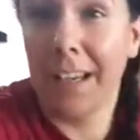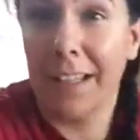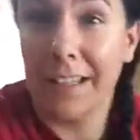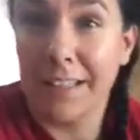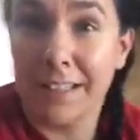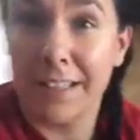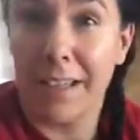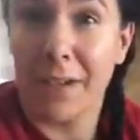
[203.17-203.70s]
And
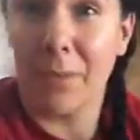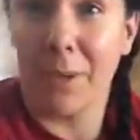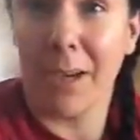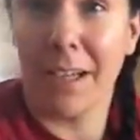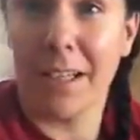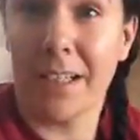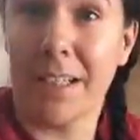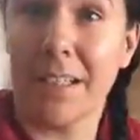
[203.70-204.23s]
you see how
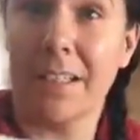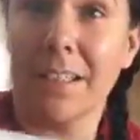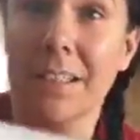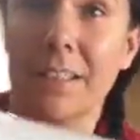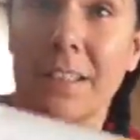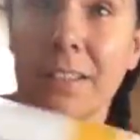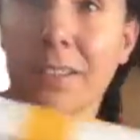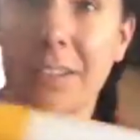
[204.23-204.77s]
wide it is?
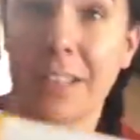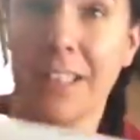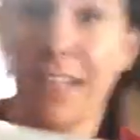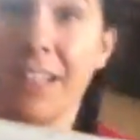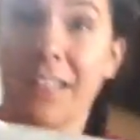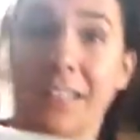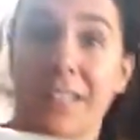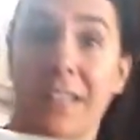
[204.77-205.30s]
No, you
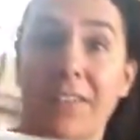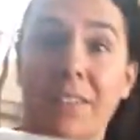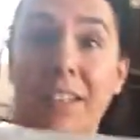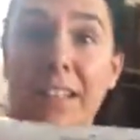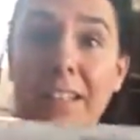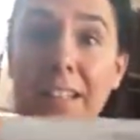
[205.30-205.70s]
can't even.